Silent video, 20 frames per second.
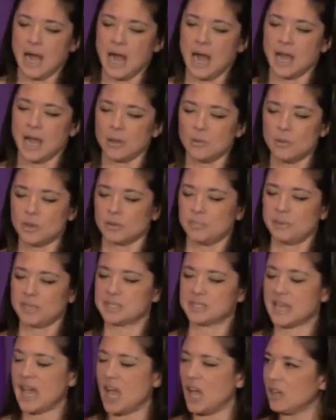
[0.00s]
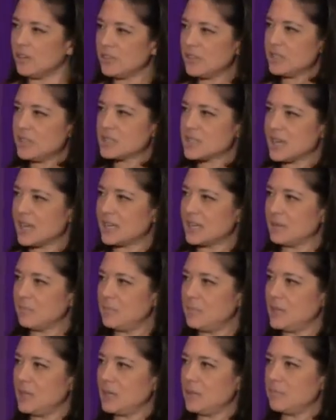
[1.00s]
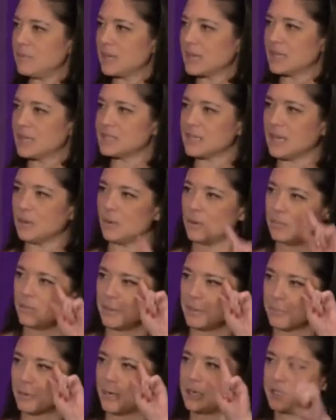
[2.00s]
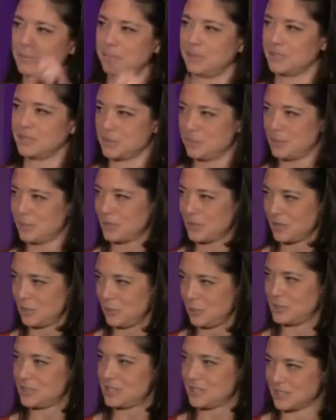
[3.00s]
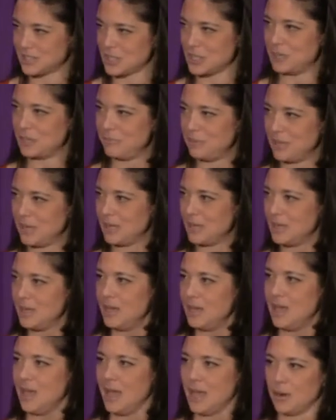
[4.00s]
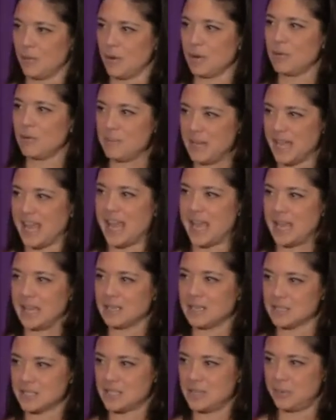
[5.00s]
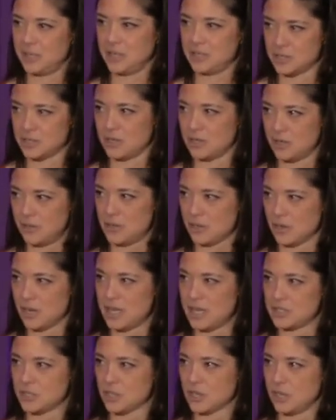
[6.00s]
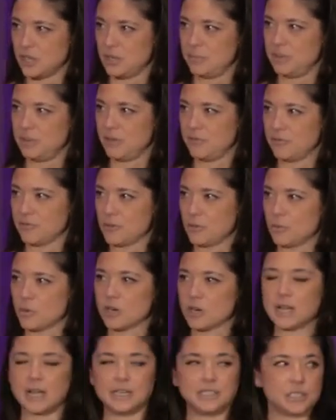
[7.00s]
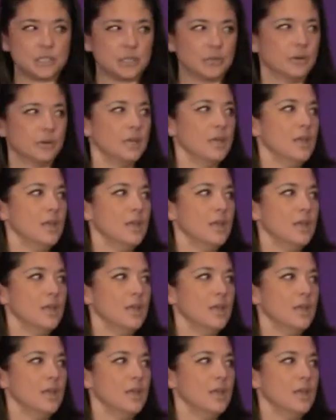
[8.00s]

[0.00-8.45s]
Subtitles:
I want to be as healthy as I can be because I want my brain to be as good as it's going to be. And I want my hands to be as good as they're going to be for the work I do.